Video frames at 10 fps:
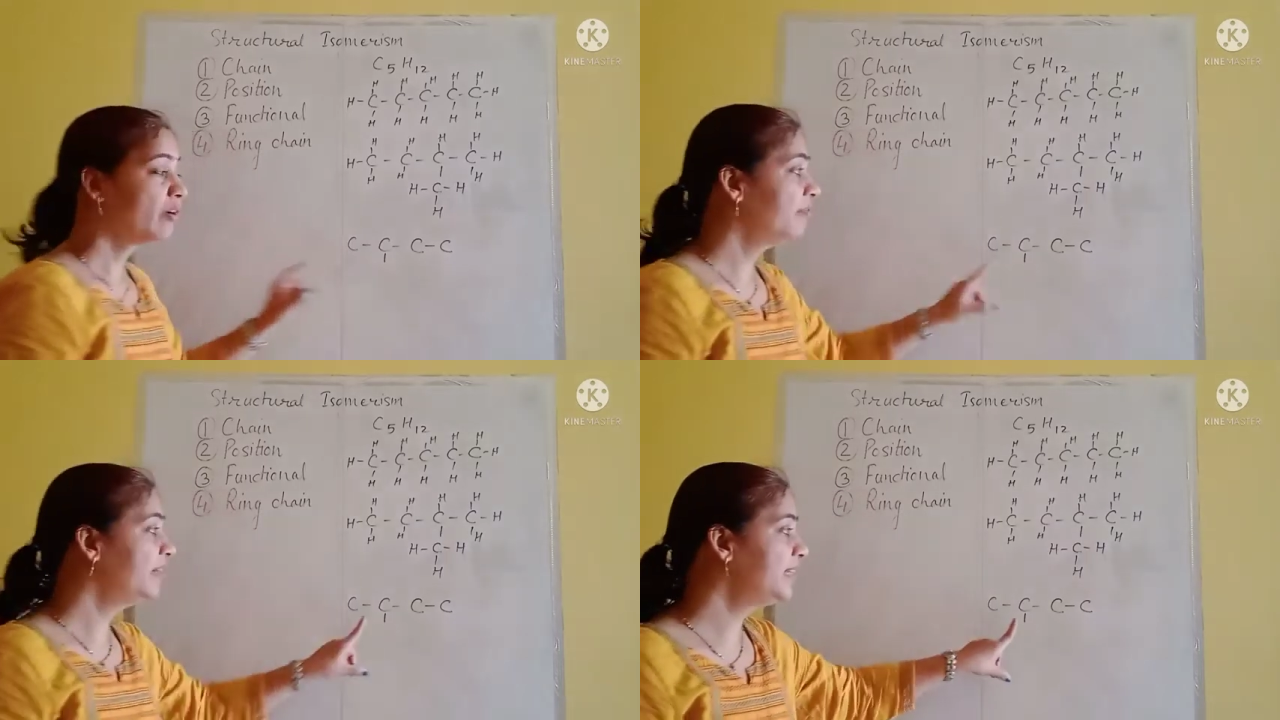
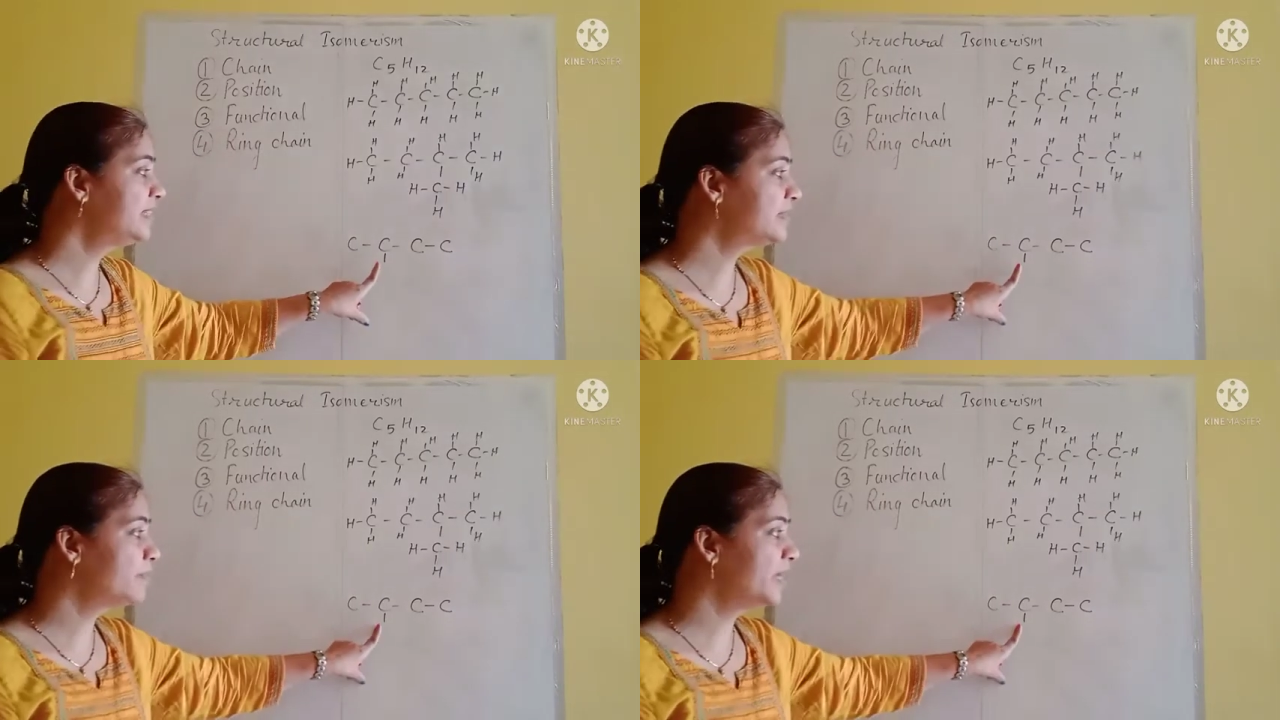will
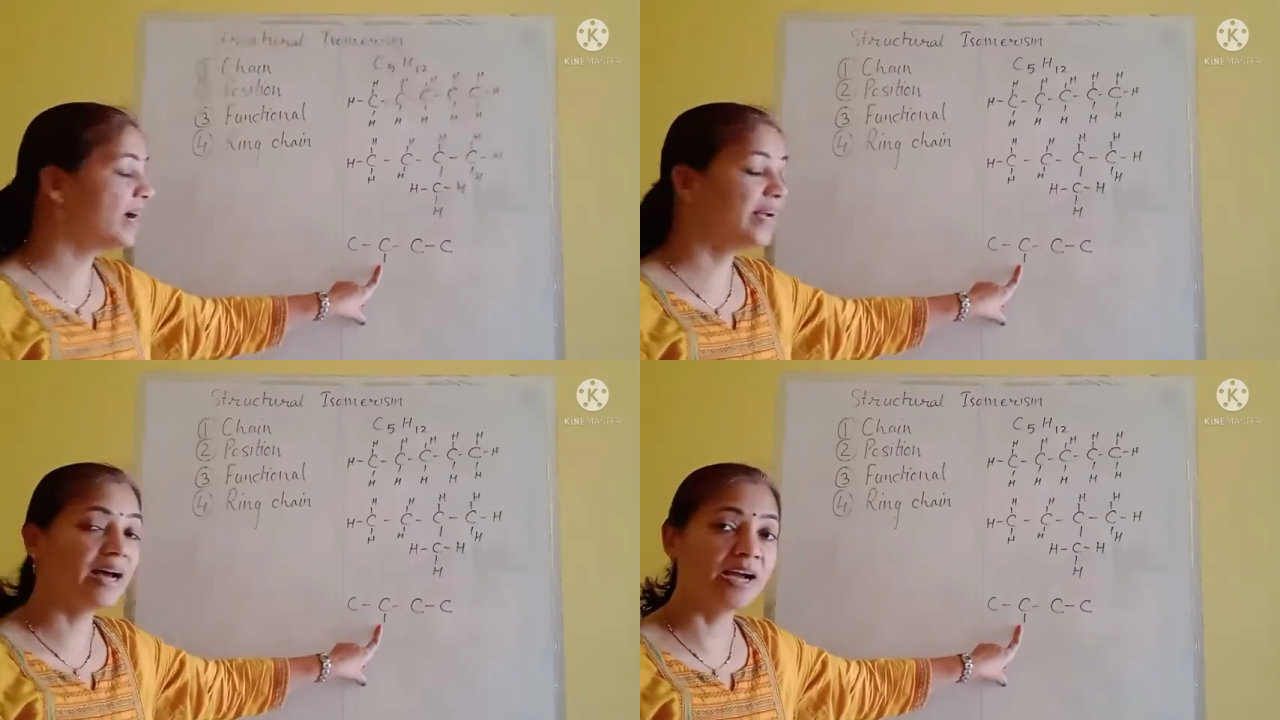this be
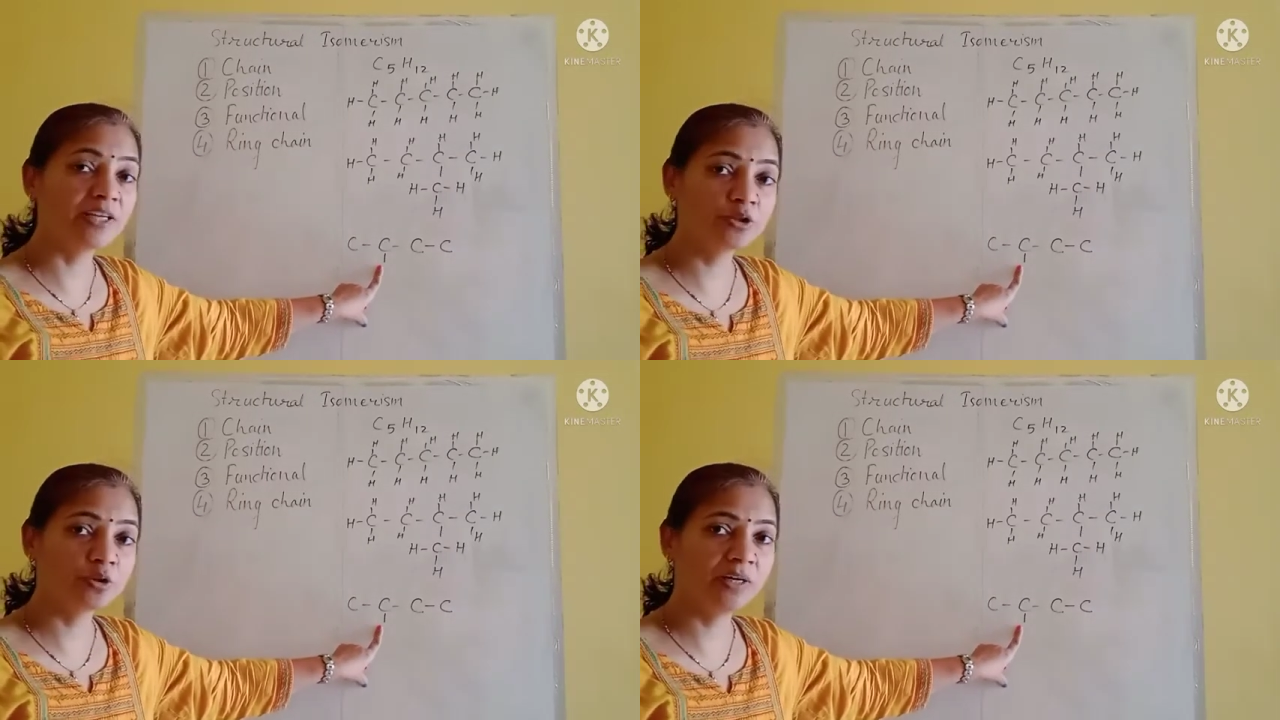an
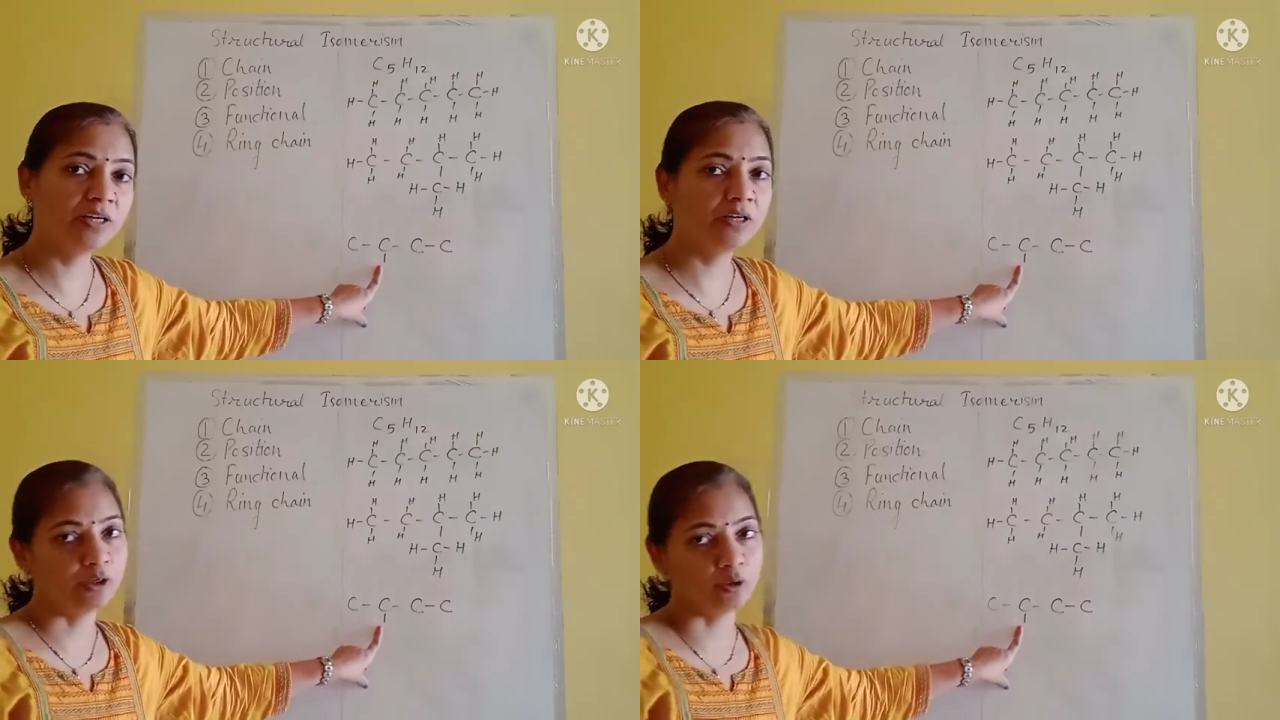isomer?